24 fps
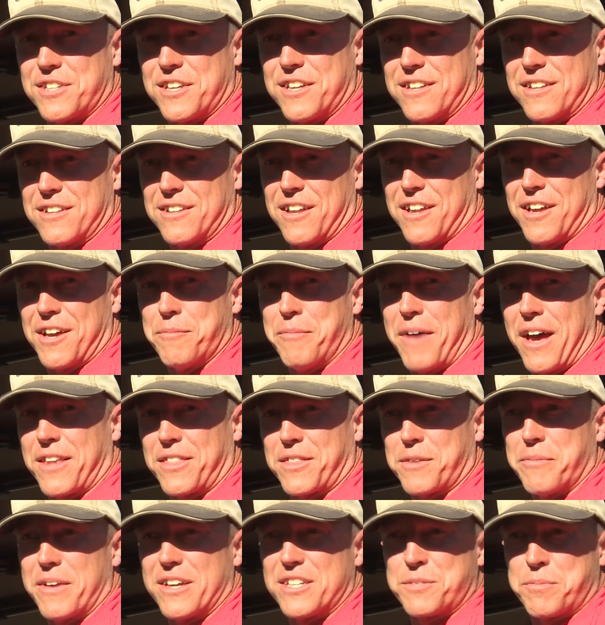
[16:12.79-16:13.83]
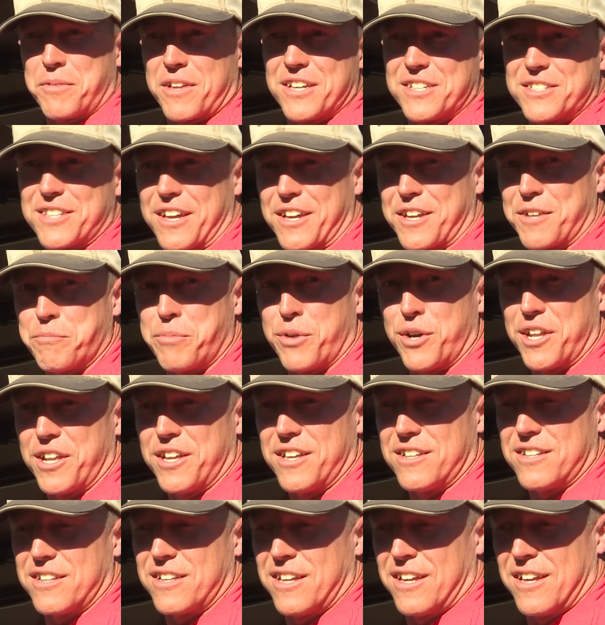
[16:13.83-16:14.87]
and about the best place I could put
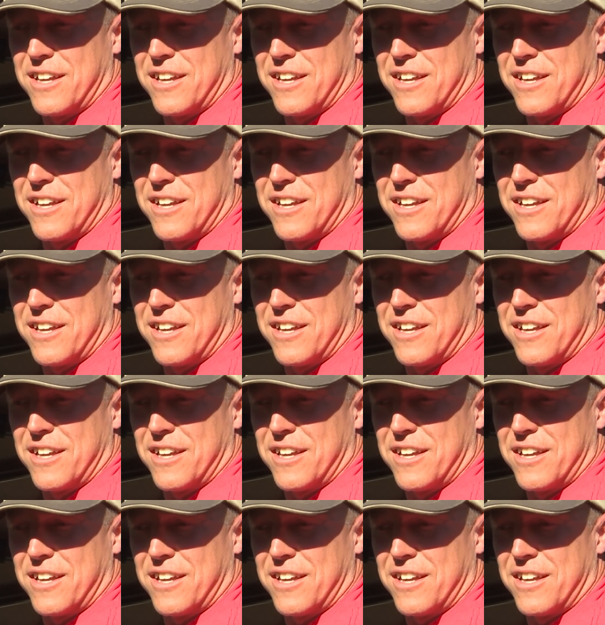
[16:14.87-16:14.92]
it.